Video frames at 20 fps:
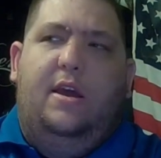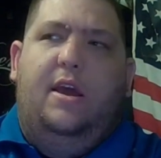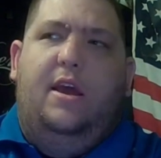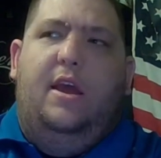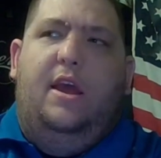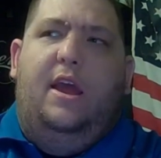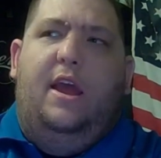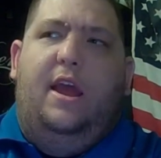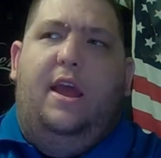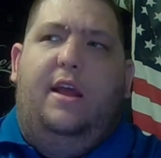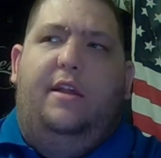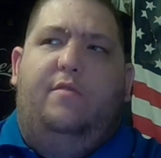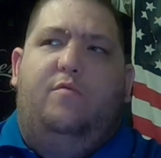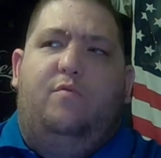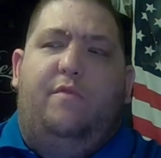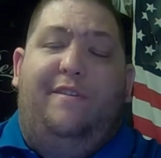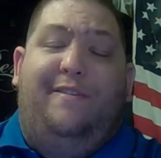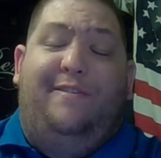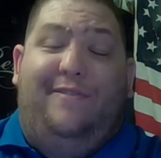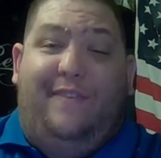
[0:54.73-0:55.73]
and
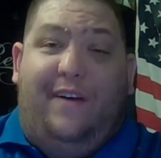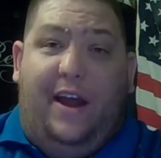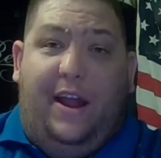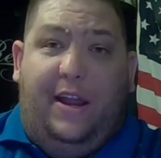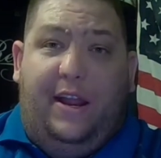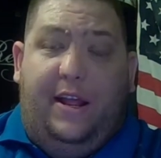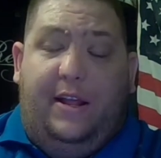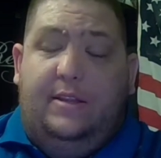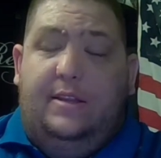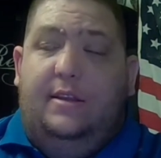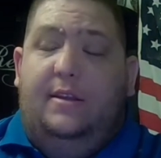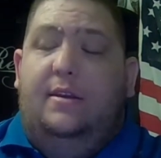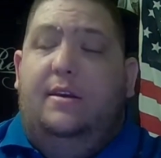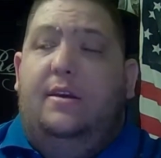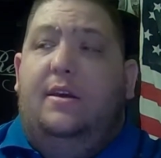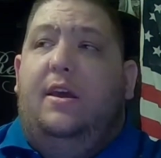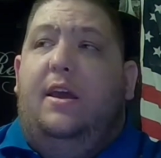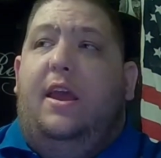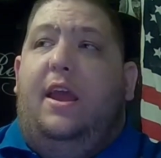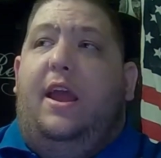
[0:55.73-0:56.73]
refine it,
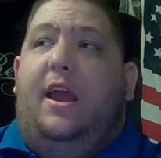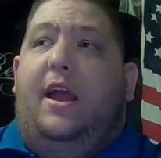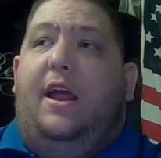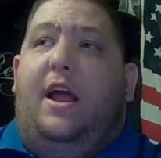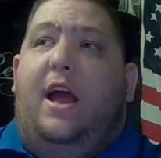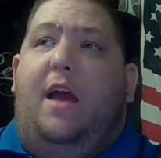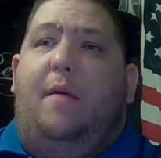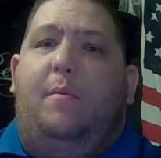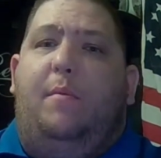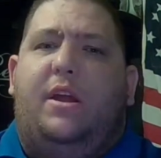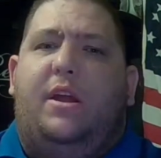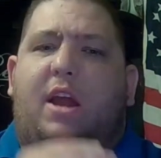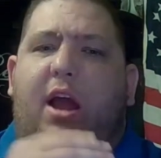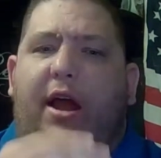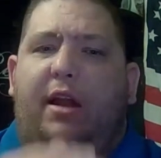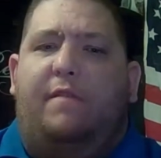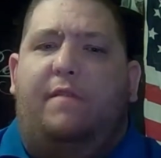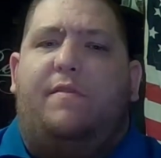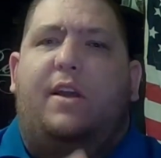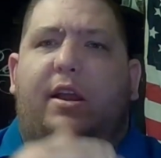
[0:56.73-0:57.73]
and I've been
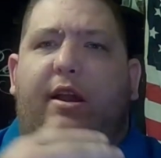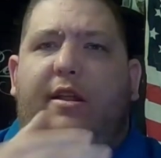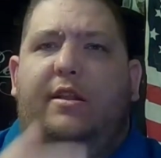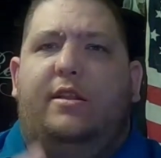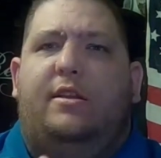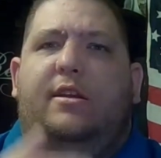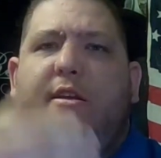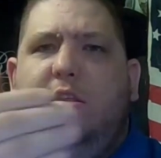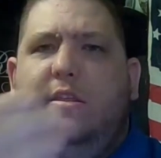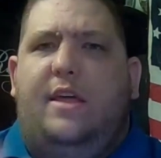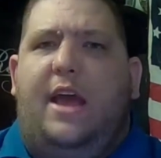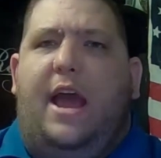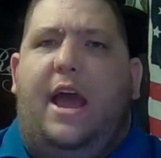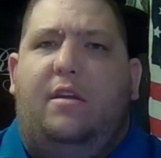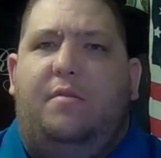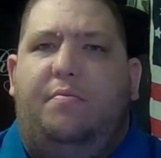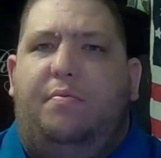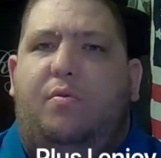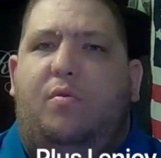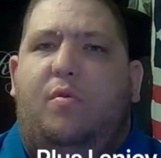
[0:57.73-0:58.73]
kind of getting to that
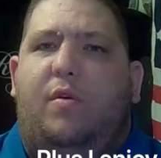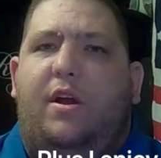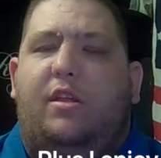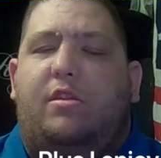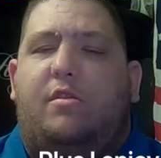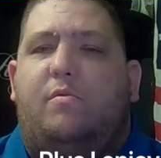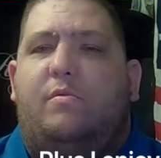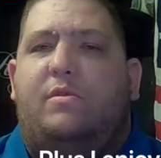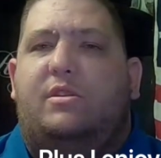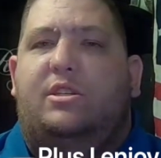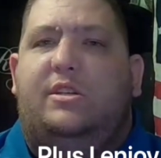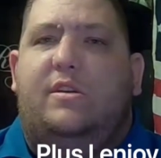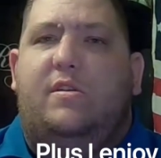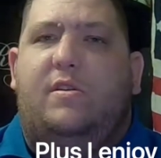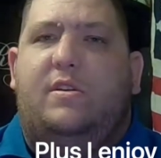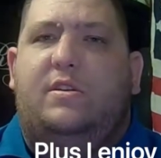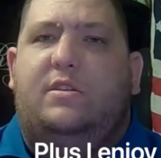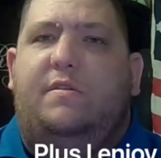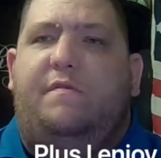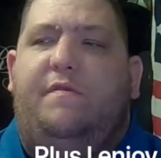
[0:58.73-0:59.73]
point through a
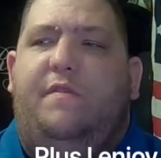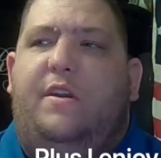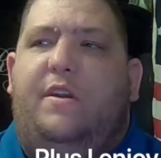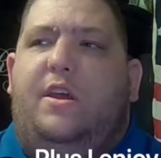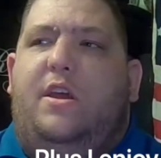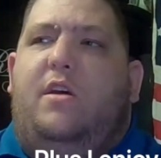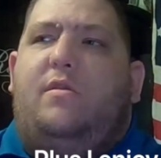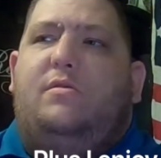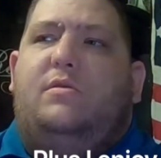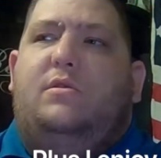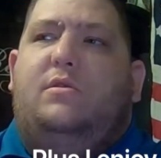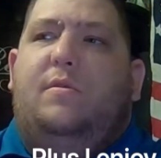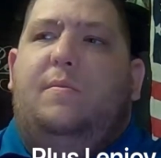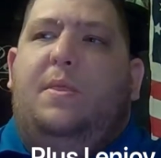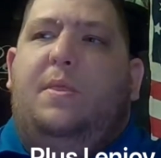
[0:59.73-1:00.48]
series of videos.